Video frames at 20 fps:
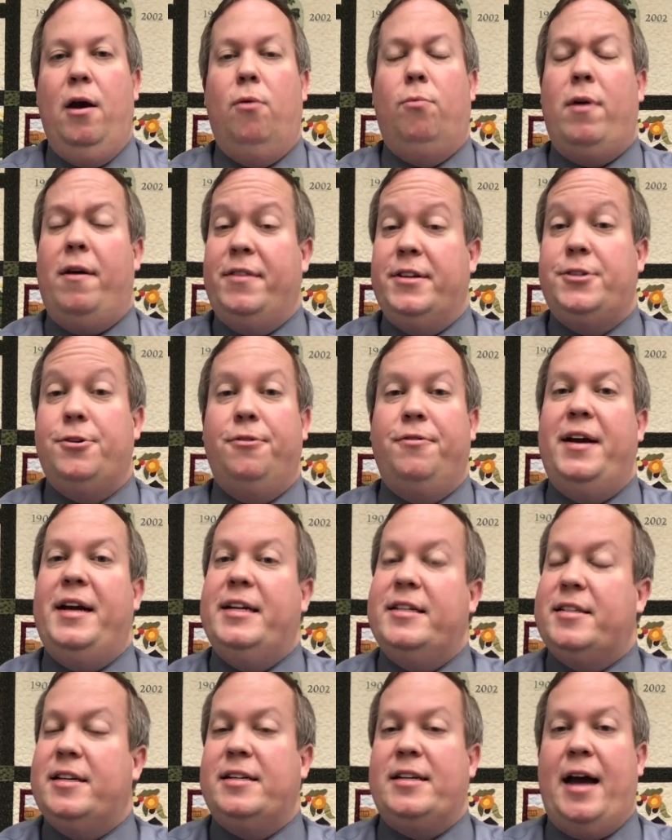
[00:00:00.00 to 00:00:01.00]
While the survey
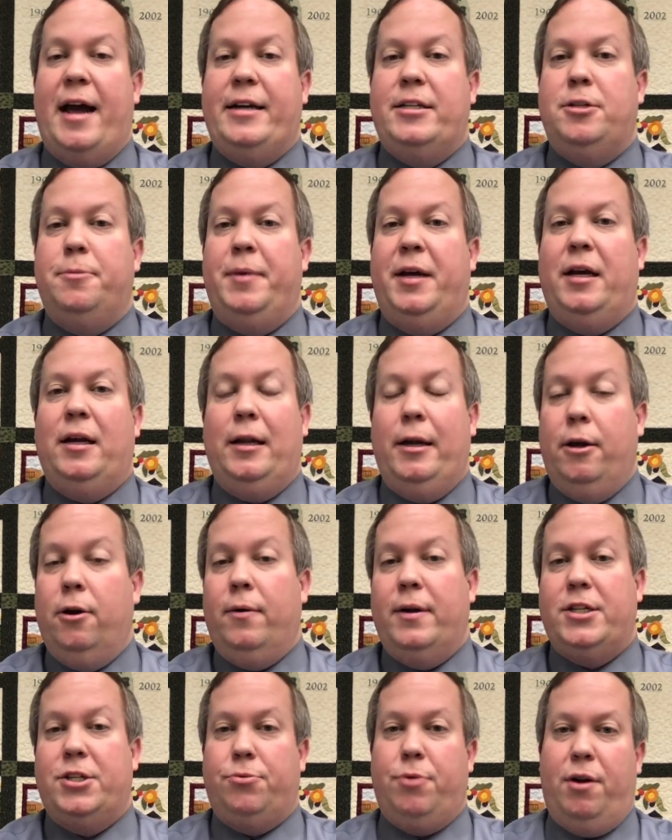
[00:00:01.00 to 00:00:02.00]
is designed to be clear
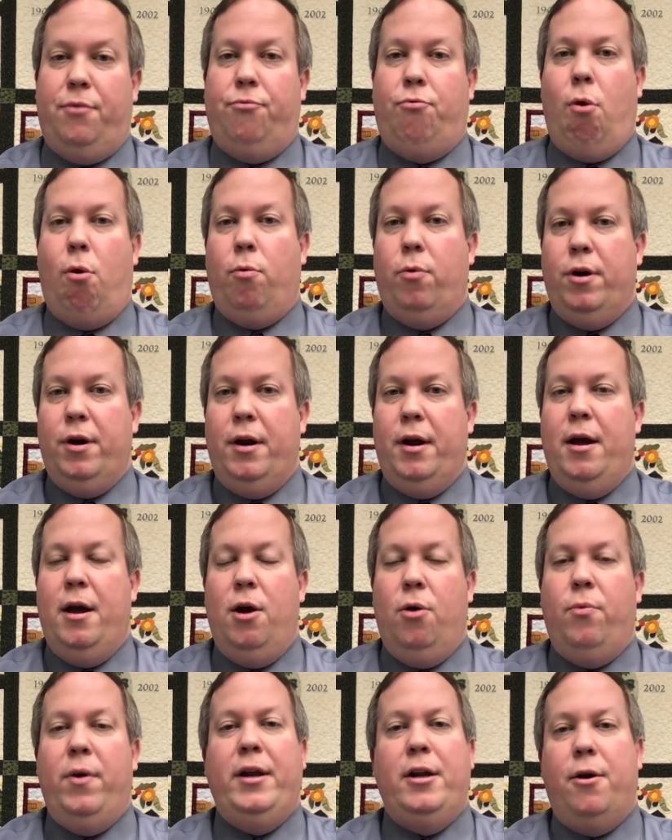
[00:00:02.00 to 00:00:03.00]
and straightforward,
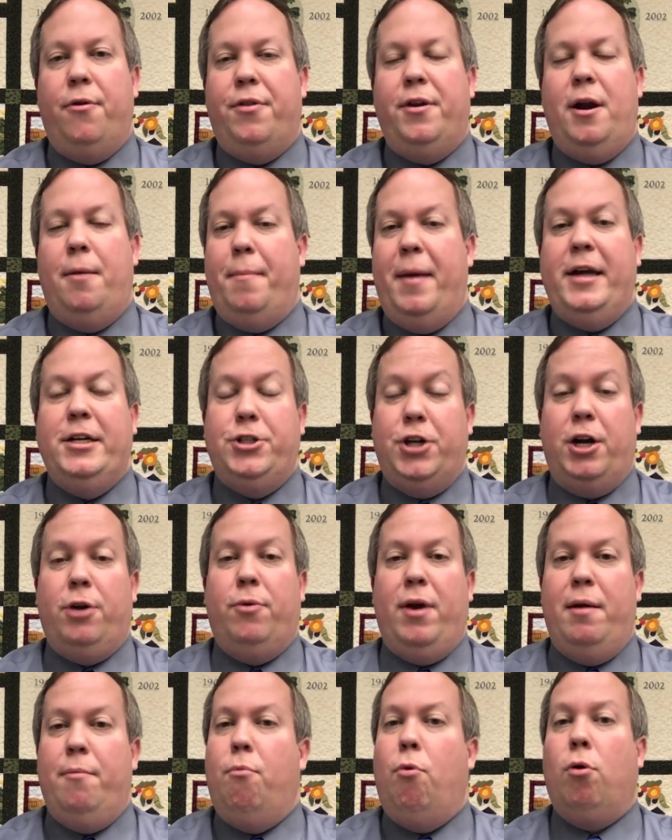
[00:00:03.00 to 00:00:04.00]
we know that it may
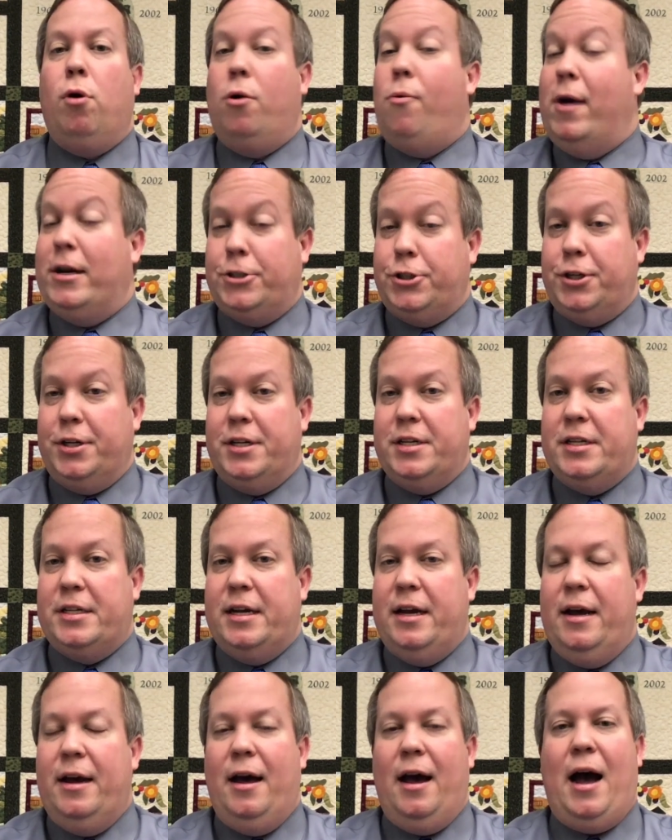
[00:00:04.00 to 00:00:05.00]
generate more questions.
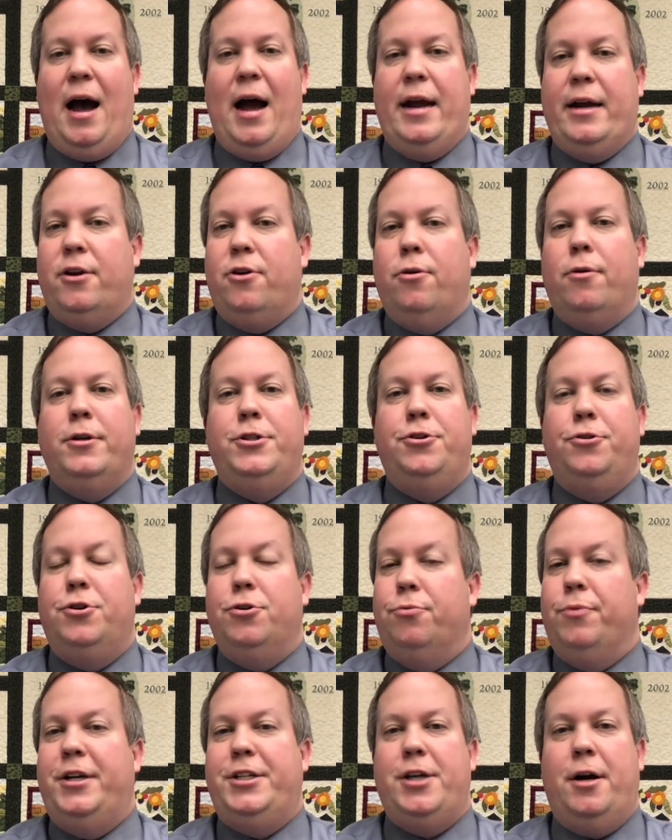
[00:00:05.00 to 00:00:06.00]
I encourage you
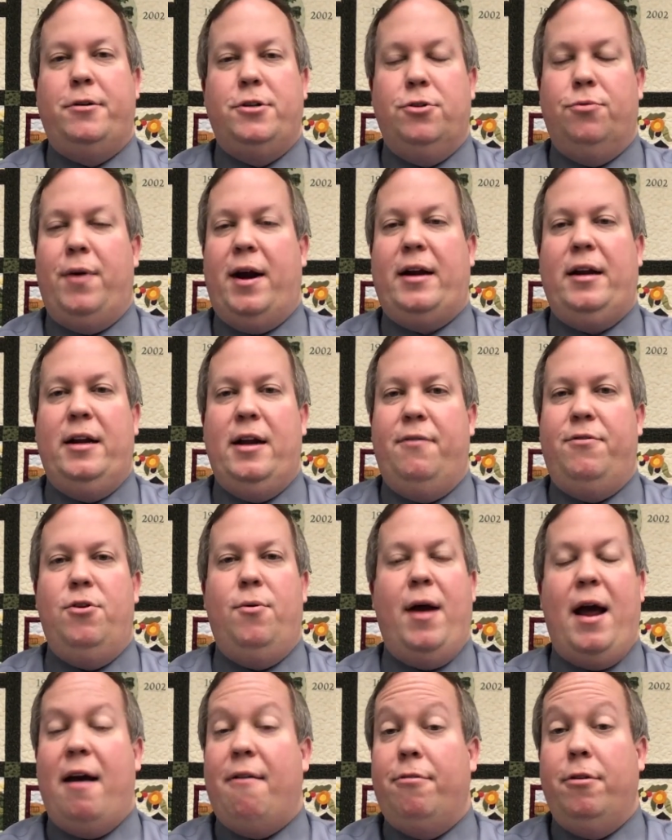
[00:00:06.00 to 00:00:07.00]
to reach out directly if you
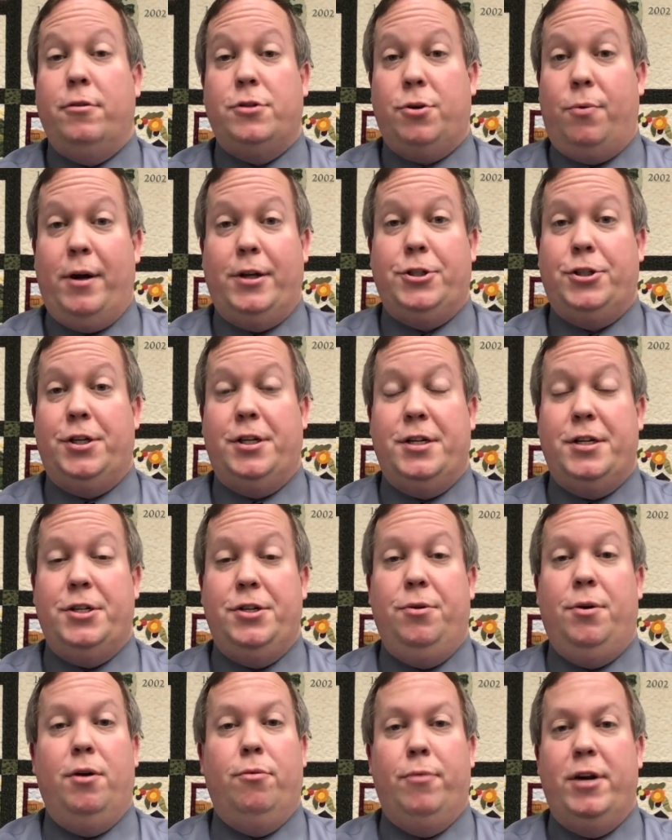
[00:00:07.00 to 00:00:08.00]
have those questions.
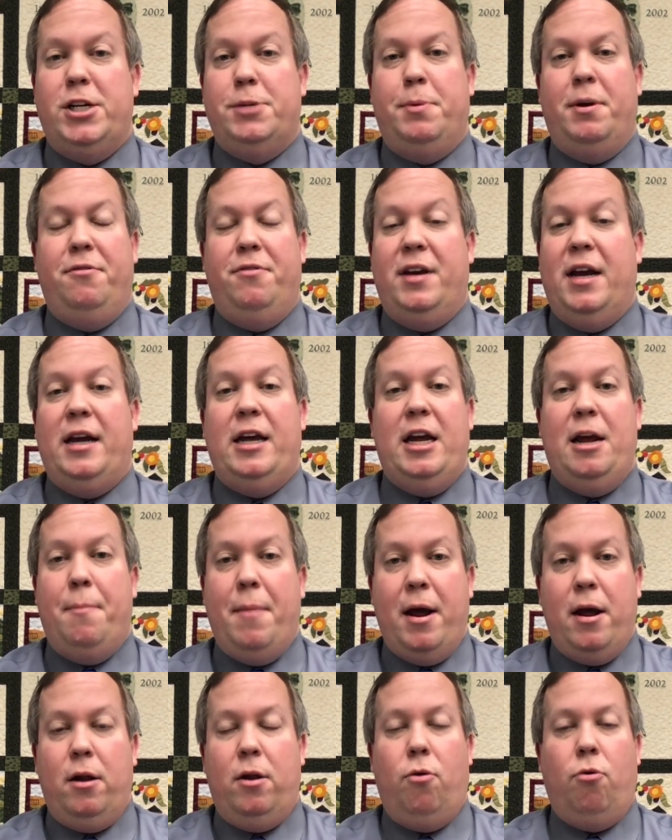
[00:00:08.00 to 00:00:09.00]
You can reach me via
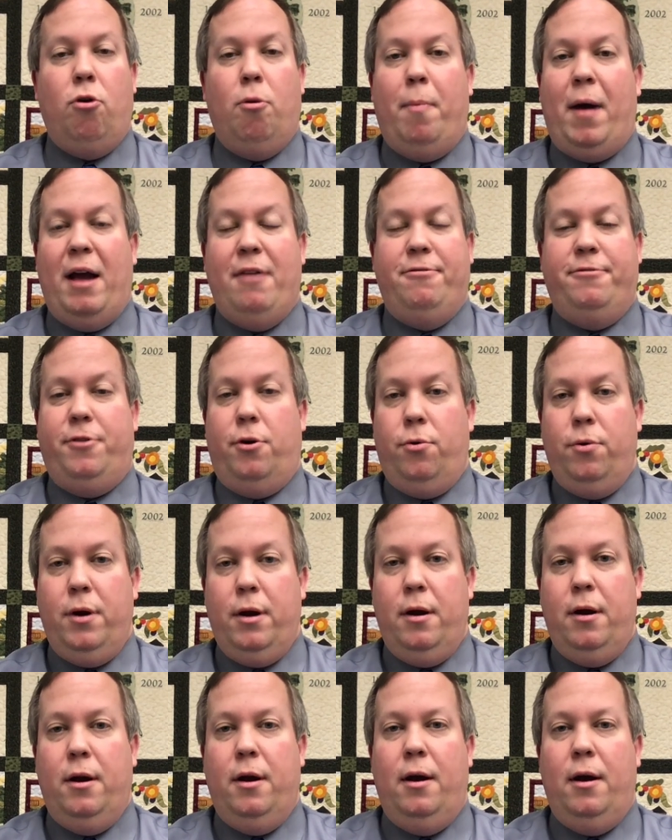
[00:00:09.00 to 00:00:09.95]
email or by phone.